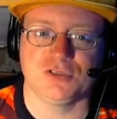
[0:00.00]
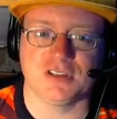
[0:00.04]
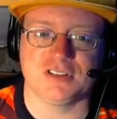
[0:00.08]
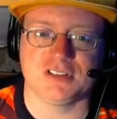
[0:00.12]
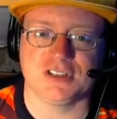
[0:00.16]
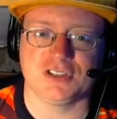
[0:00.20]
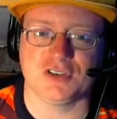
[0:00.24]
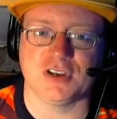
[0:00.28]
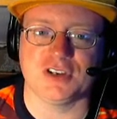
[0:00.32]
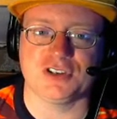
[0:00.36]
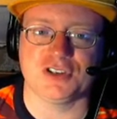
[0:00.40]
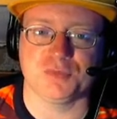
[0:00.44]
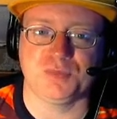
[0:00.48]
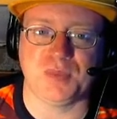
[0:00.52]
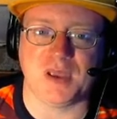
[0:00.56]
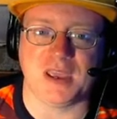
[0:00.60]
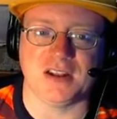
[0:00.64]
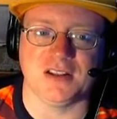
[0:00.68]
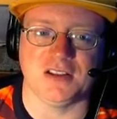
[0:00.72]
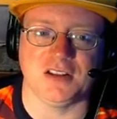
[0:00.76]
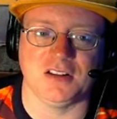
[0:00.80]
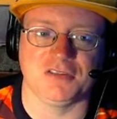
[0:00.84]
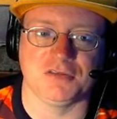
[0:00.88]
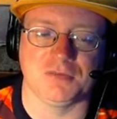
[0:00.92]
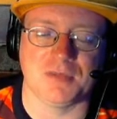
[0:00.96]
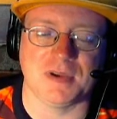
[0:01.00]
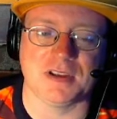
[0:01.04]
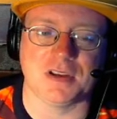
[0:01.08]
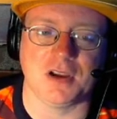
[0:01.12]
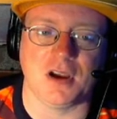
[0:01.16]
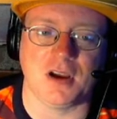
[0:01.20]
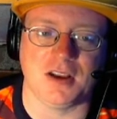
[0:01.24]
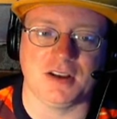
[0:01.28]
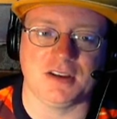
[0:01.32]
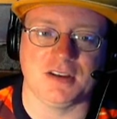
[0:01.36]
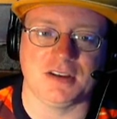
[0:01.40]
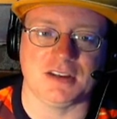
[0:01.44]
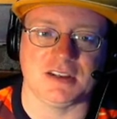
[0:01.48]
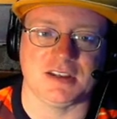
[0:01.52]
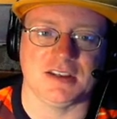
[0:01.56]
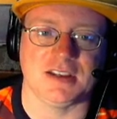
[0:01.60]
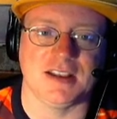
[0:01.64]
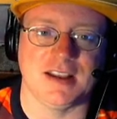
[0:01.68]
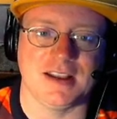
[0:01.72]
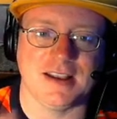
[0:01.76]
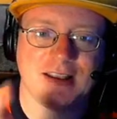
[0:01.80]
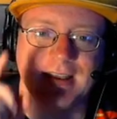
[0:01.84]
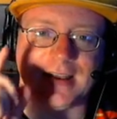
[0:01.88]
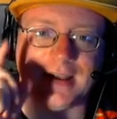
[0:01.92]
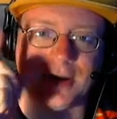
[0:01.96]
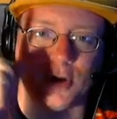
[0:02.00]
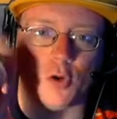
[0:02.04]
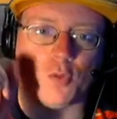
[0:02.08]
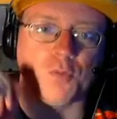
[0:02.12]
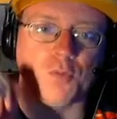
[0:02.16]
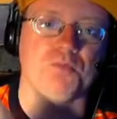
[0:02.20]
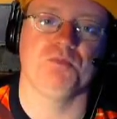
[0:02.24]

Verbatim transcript: like to trade your Petilil for my Cottonee? Nope.